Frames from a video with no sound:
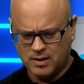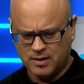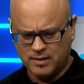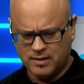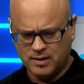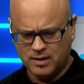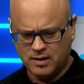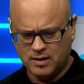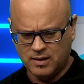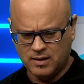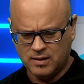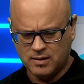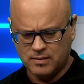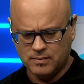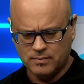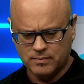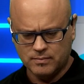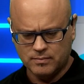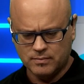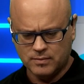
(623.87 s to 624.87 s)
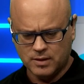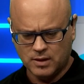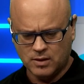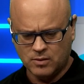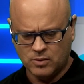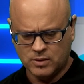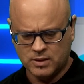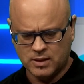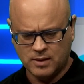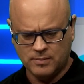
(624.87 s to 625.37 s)
I think, don't know
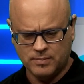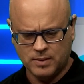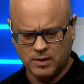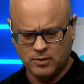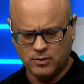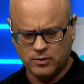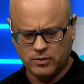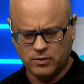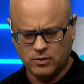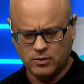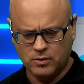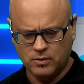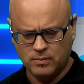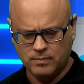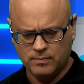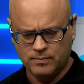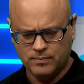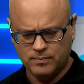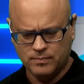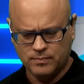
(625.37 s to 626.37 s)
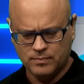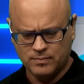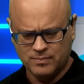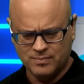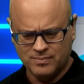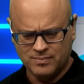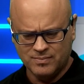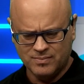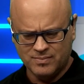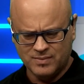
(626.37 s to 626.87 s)
what's happening with her.
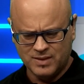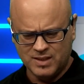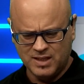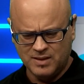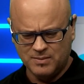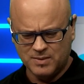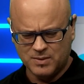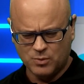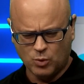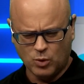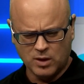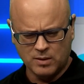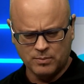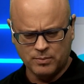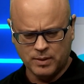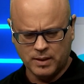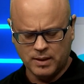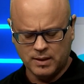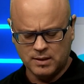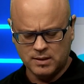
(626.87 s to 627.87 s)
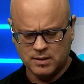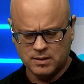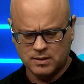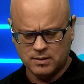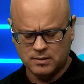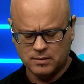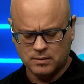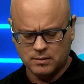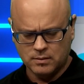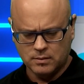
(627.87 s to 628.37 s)
Seems one-paced.